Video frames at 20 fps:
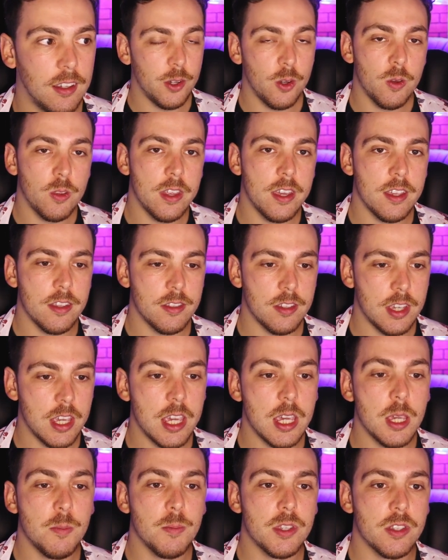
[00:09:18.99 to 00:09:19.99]
I know there's
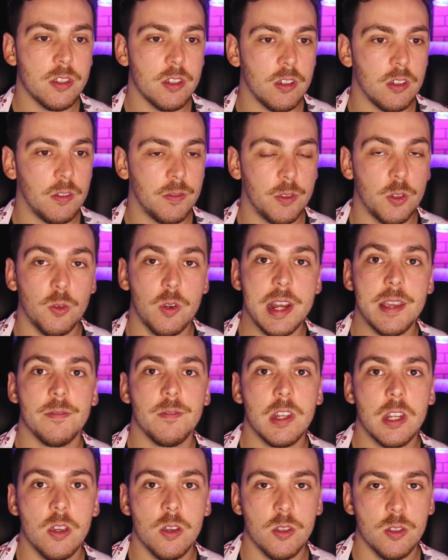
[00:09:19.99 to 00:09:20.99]
heaps of
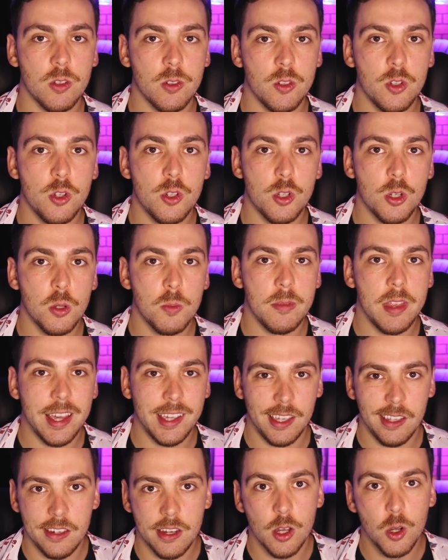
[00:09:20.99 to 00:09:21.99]
great videos on YouTube
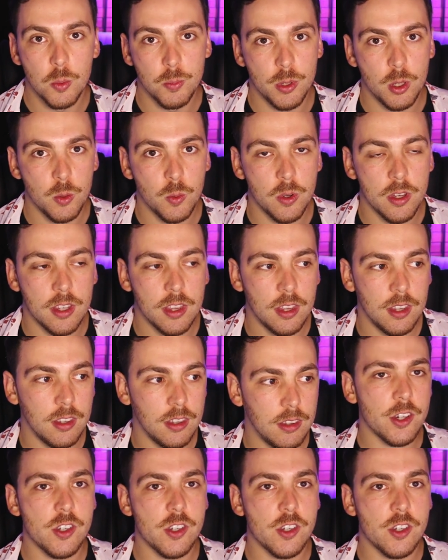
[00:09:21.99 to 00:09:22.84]
that can help you with